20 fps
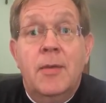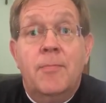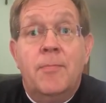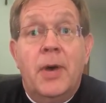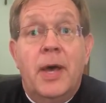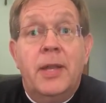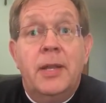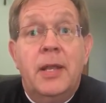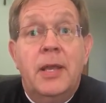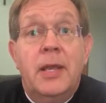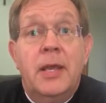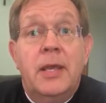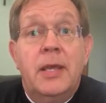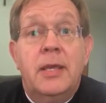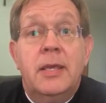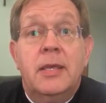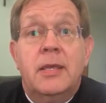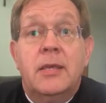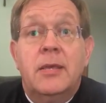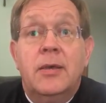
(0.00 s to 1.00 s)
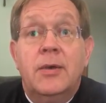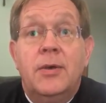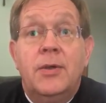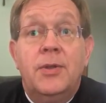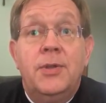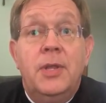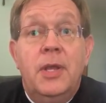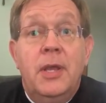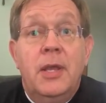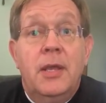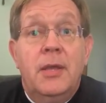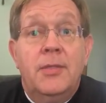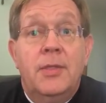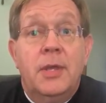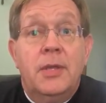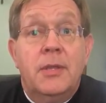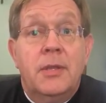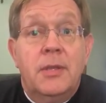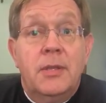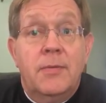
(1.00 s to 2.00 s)
but he killed
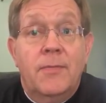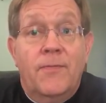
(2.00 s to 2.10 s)
the